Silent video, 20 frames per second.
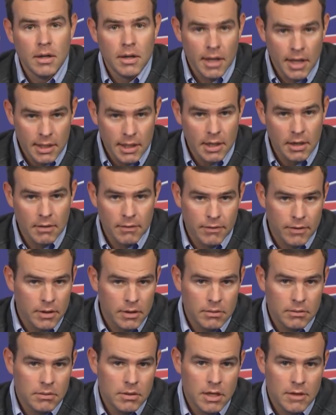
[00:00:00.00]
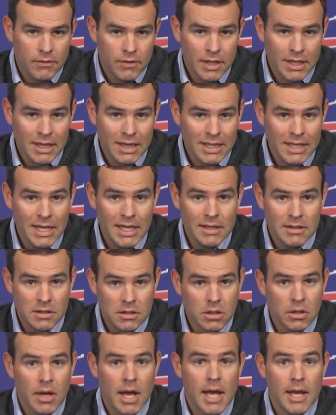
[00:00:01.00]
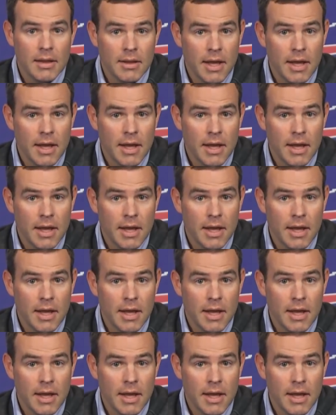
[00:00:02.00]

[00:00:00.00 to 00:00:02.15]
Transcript: And then if it leads to, hey,